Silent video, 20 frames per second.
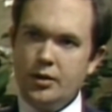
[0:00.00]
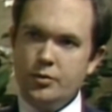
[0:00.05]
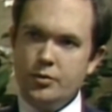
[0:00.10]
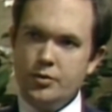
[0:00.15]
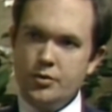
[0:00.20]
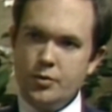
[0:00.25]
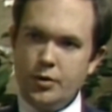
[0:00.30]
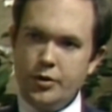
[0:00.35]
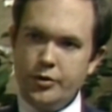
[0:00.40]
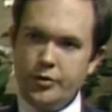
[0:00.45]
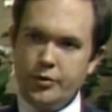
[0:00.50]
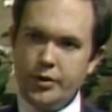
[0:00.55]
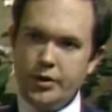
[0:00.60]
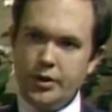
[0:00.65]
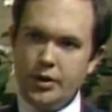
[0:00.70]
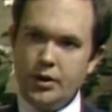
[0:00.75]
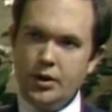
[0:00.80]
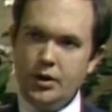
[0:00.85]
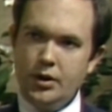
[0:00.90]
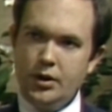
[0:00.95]
I was
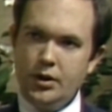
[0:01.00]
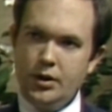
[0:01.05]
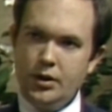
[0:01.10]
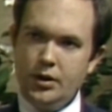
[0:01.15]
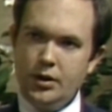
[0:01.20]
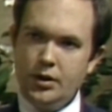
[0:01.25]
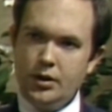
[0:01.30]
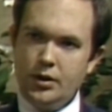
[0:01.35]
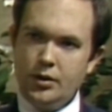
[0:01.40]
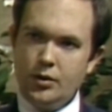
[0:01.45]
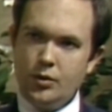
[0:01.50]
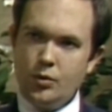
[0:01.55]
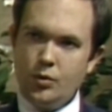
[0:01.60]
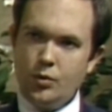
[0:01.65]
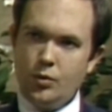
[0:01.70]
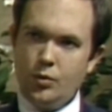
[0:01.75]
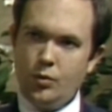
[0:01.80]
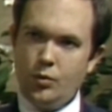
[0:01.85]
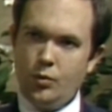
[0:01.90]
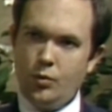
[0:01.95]
wondering
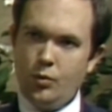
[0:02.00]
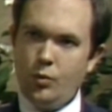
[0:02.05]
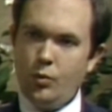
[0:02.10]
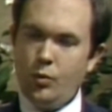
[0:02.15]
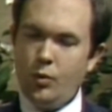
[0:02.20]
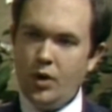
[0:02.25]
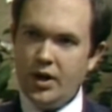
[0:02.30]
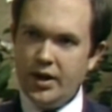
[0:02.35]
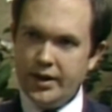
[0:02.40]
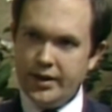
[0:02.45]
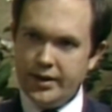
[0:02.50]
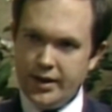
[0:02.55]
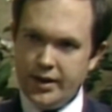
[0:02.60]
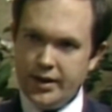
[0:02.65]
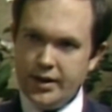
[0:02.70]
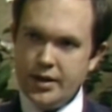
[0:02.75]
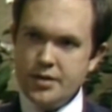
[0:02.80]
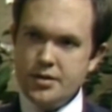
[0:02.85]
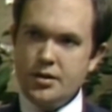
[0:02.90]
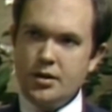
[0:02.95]
why
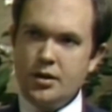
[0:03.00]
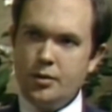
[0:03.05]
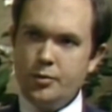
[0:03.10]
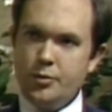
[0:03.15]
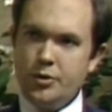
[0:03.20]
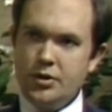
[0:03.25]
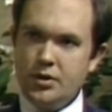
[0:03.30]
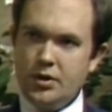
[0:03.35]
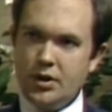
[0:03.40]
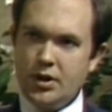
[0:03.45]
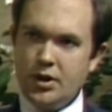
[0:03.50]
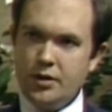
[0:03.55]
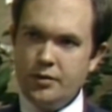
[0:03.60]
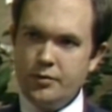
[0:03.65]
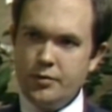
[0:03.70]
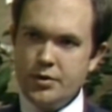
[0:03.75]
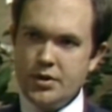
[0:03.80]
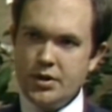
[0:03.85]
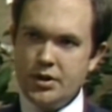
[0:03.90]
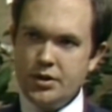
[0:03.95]
that hasn't come into the
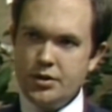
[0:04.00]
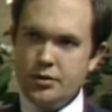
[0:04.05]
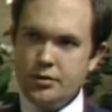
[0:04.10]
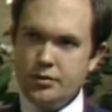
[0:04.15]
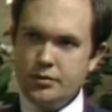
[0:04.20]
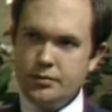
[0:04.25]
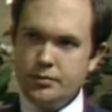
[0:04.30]
conversation.